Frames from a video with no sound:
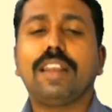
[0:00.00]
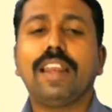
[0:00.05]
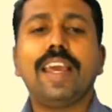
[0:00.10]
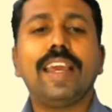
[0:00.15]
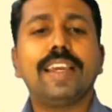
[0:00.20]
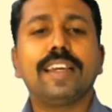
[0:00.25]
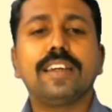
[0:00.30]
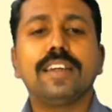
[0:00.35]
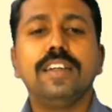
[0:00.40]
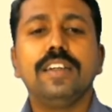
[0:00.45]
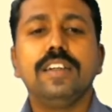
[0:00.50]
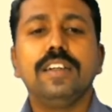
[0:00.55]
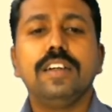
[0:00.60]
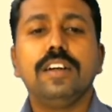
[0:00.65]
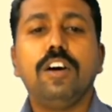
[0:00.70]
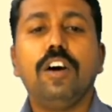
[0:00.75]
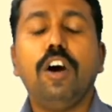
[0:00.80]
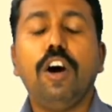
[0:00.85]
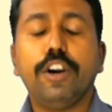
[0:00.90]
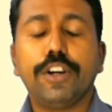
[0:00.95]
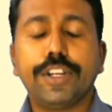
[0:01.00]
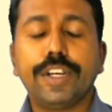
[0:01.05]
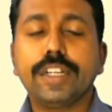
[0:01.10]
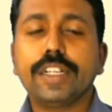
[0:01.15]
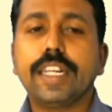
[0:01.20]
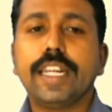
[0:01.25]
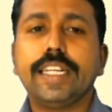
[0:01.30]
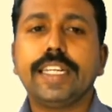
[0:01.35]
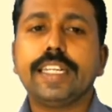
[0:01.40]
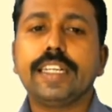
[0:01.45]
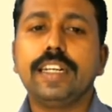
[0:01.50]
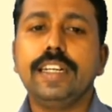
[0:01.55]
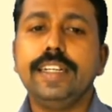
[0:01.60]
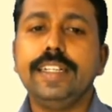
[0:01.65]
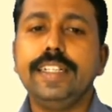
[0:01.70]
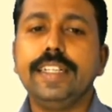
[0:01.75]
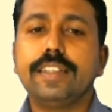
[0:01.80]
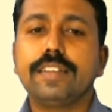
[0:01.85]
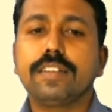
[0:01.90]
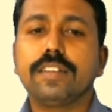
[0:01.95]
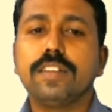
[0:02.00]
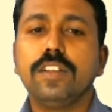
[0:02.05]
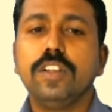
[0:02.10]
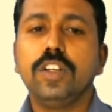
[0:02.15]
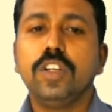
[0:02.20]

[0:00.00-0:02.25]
like autocratic leaders